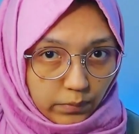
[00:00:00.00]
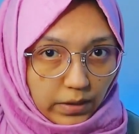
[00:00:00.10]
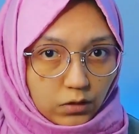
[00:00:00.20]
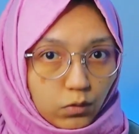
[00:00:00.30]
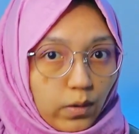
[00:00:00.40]

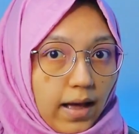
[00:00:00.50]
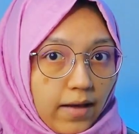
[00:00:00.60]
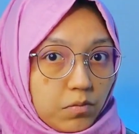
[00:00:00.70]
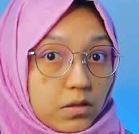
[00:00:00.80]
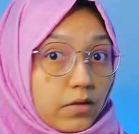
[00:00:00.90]
but you will
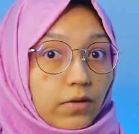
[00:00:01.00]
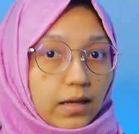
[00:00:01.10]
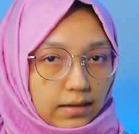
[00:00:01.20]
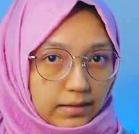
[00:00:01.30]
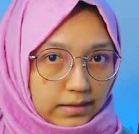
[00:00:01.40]
have
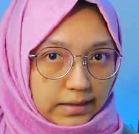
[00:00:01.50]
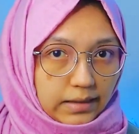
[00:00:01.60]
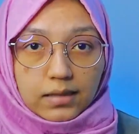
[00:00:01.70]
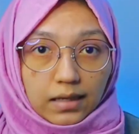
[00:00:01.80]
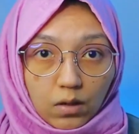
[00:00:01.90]
difficulty.
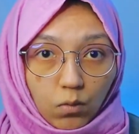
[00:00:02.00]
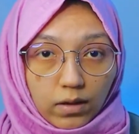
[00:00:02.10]
Second